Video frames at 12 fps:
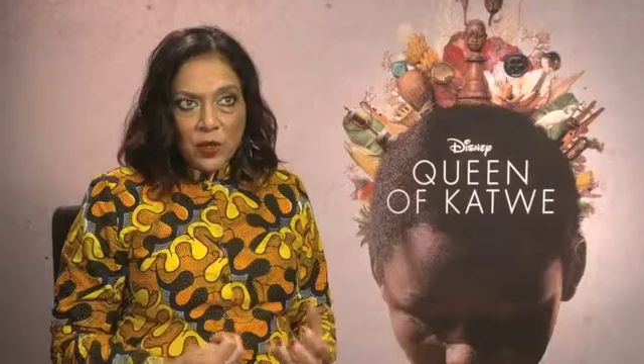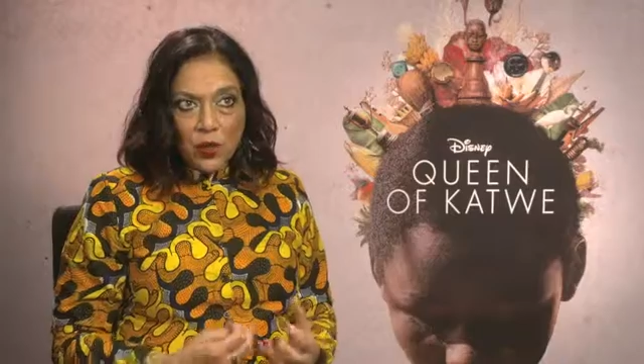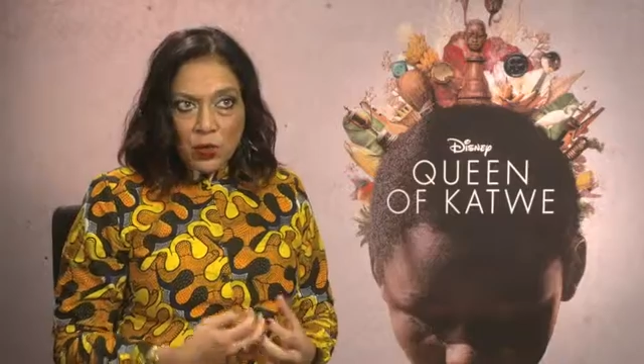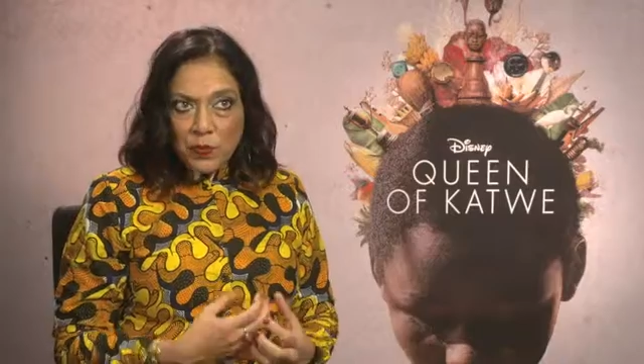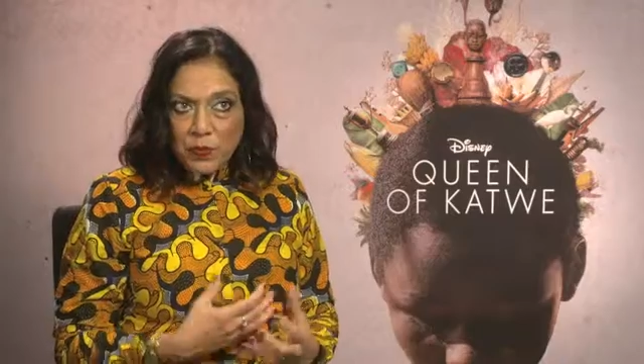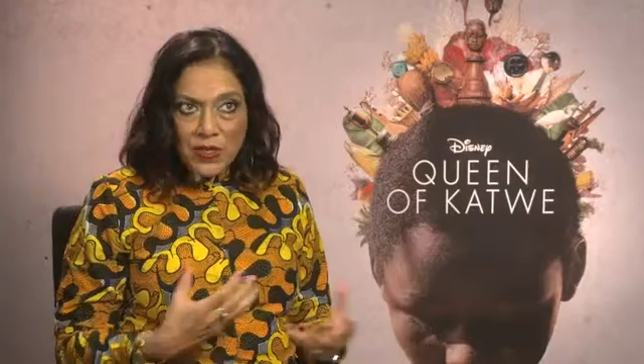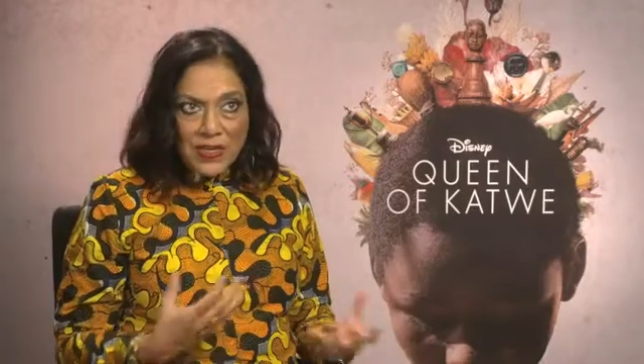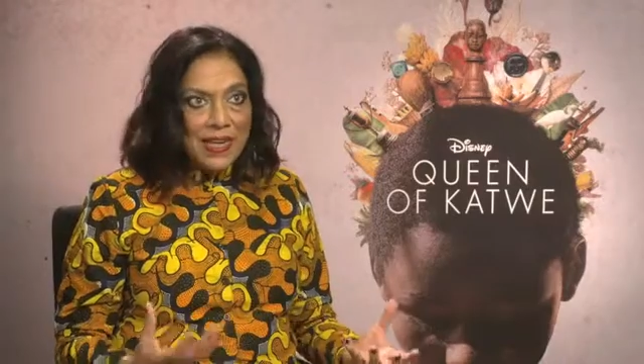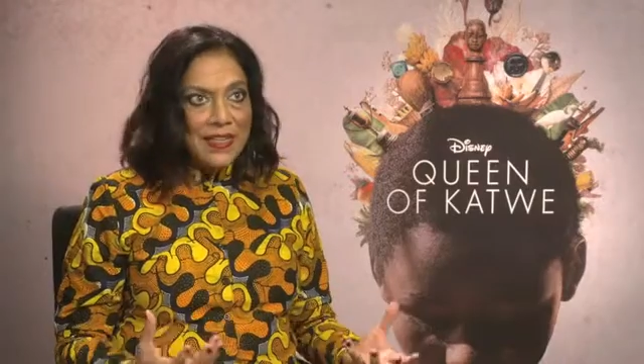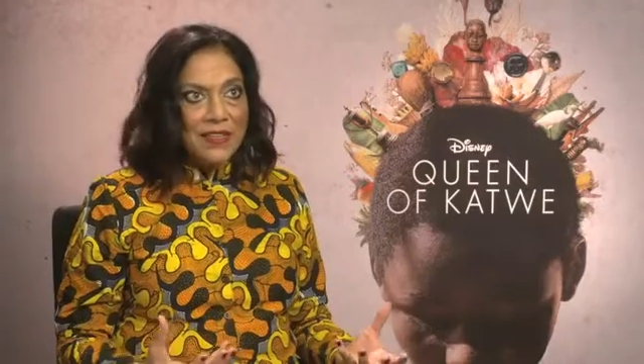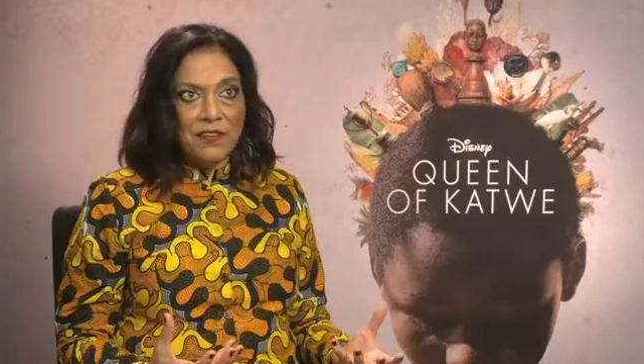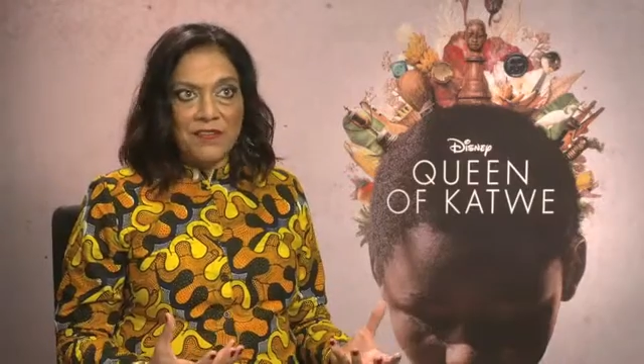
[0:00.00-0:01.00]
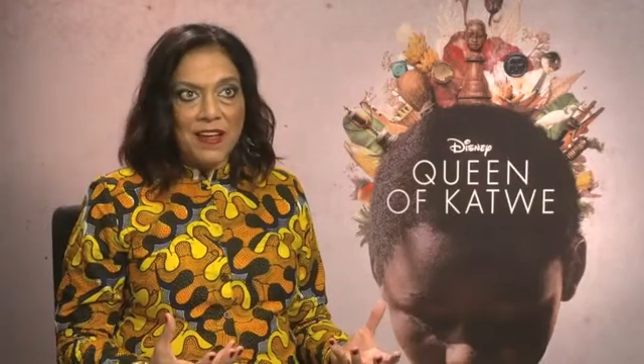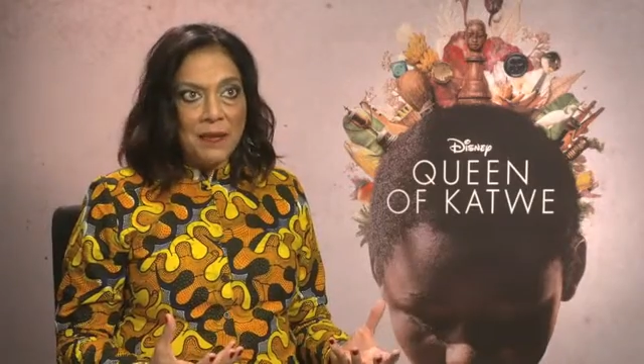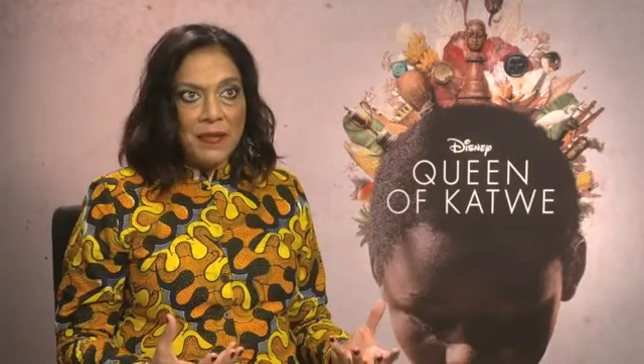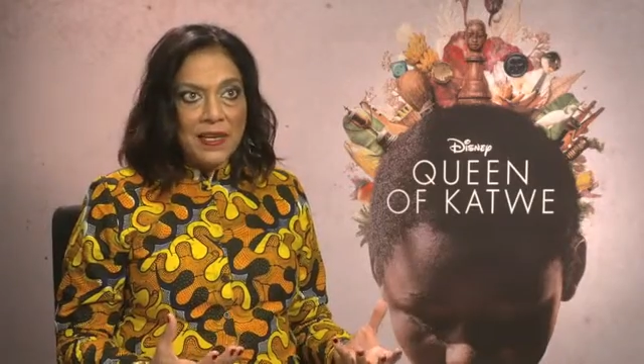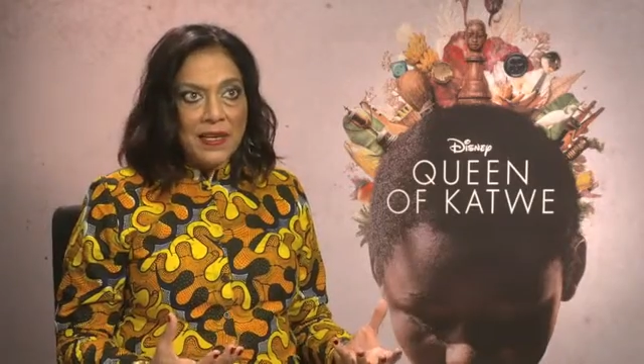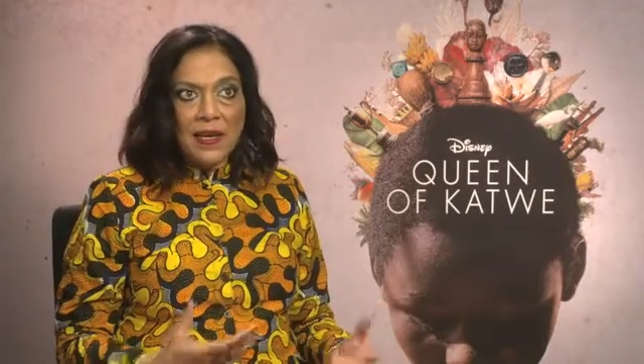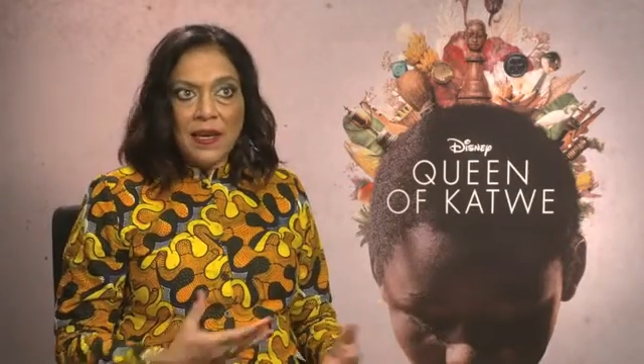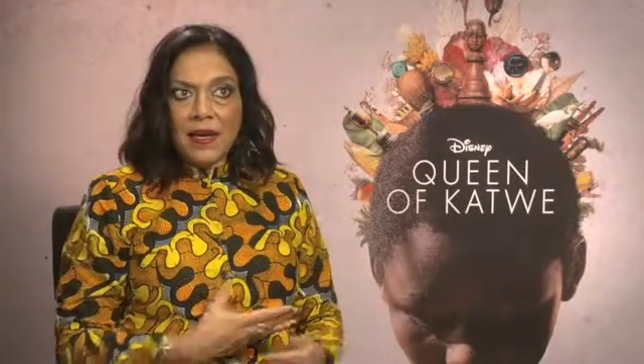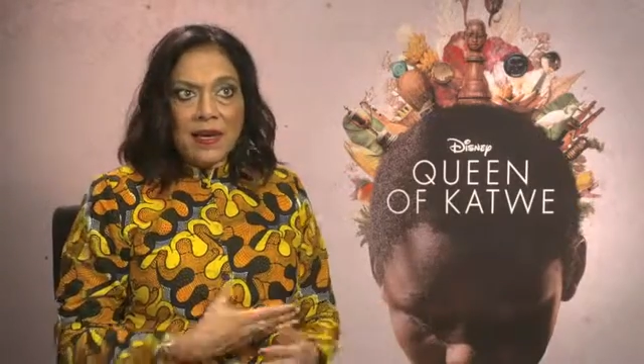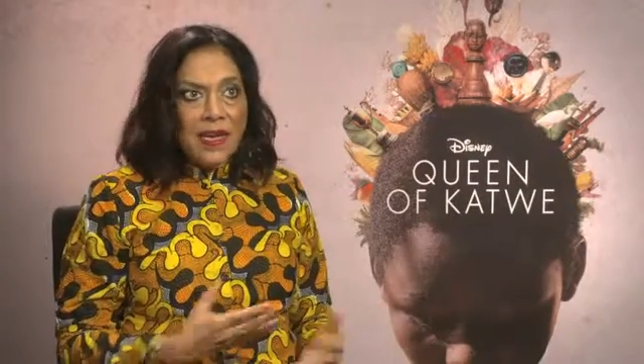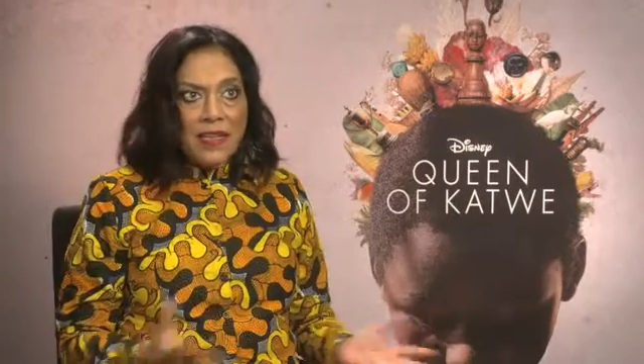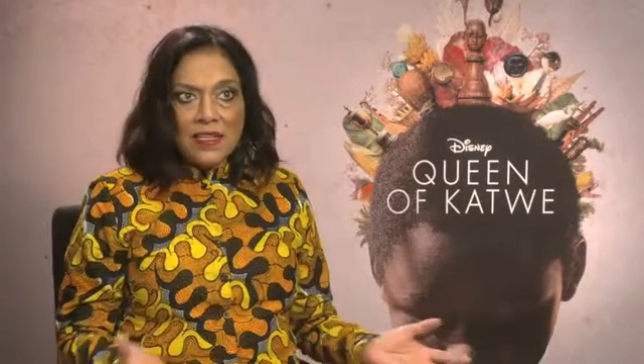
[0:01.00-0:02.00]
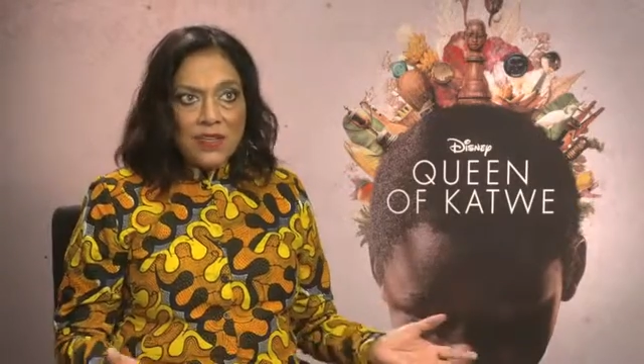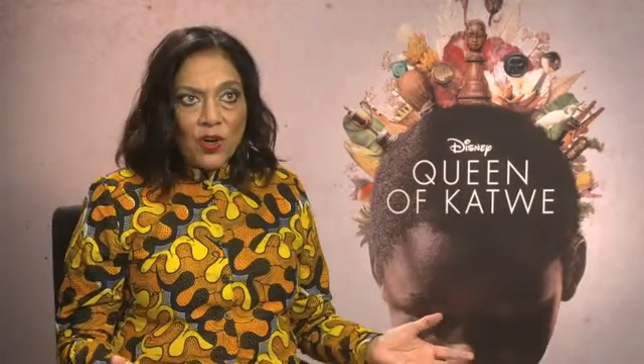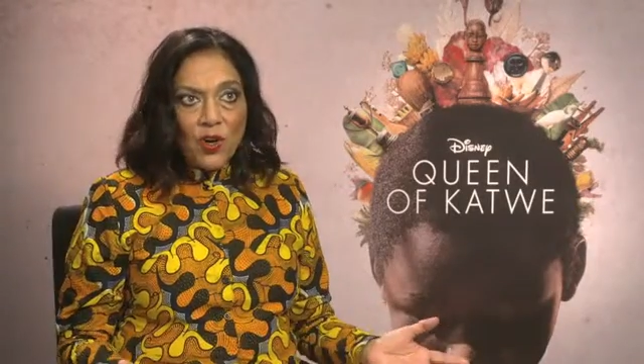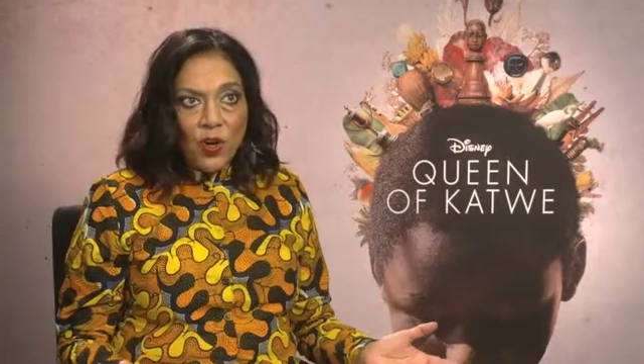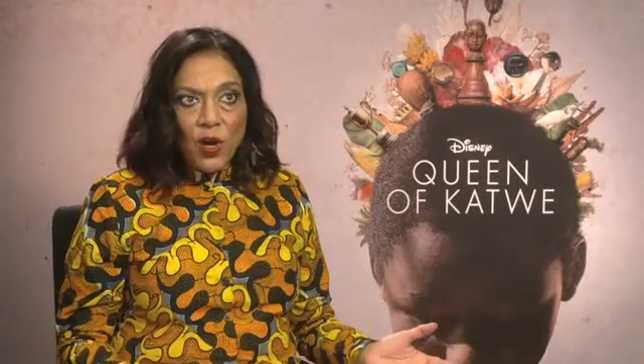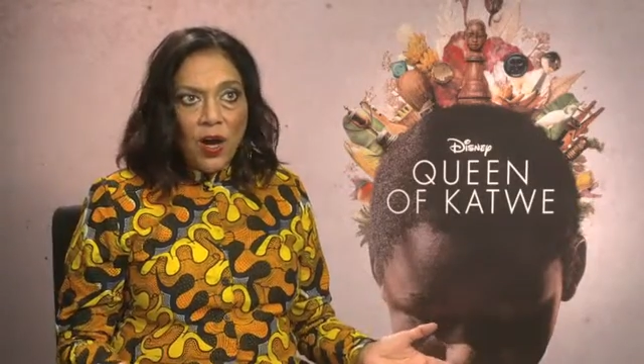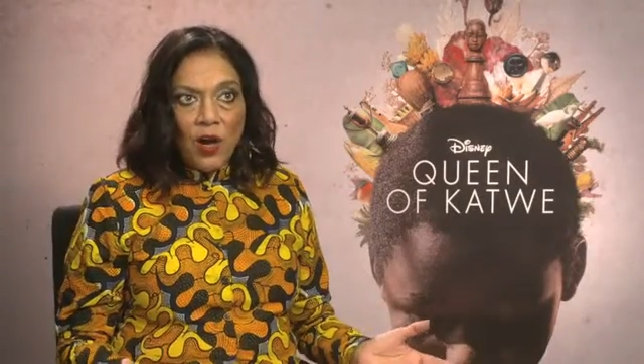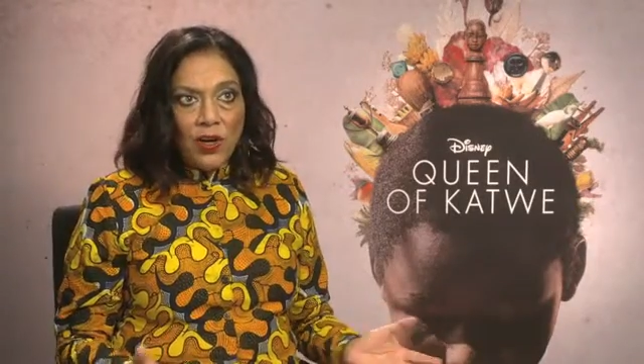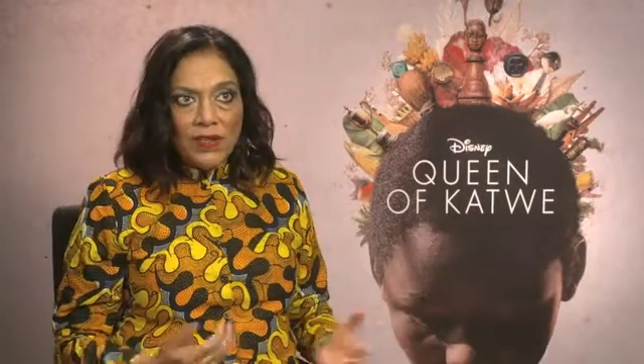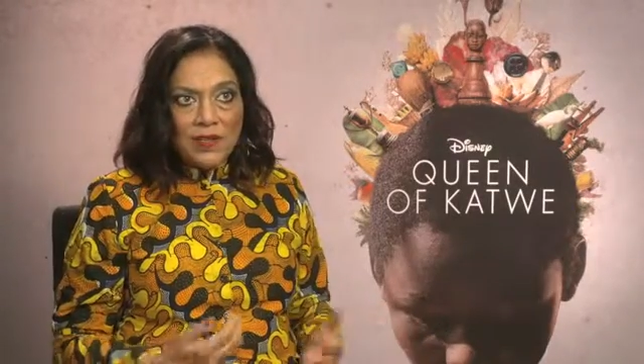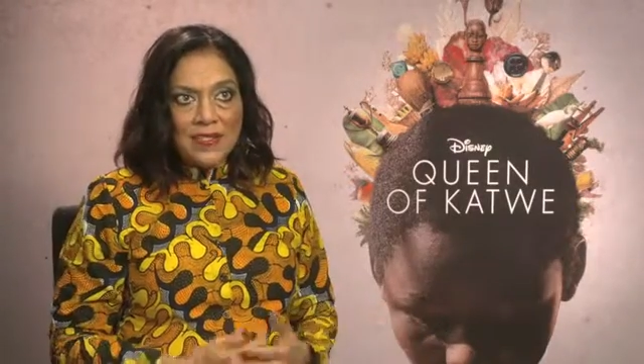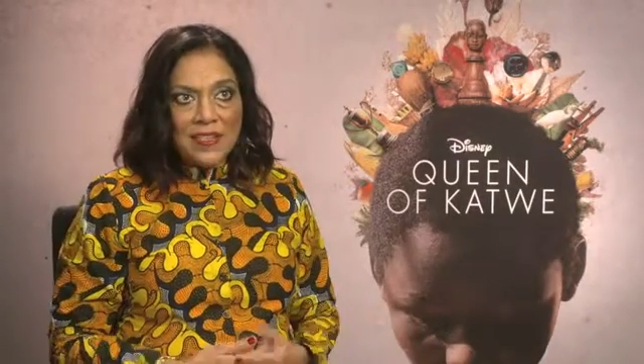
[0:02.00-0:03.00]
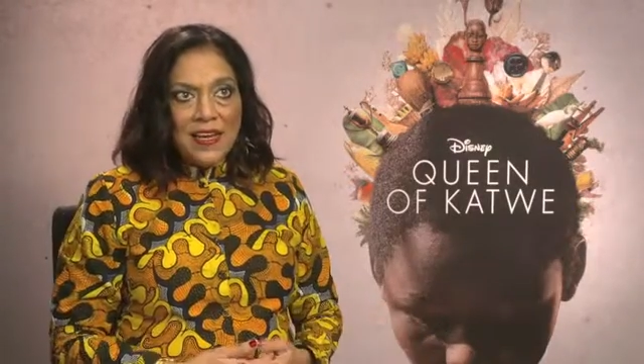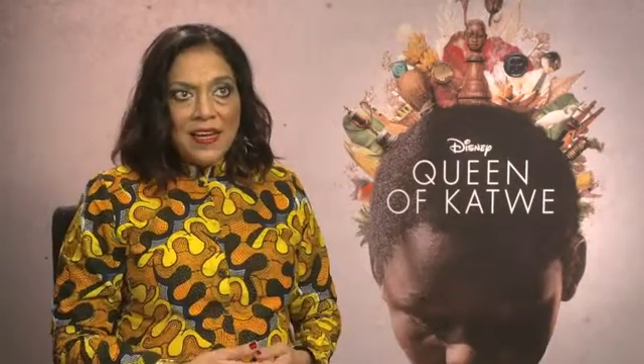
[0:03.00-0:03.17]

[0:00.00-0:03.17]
who will protect her family against all odds,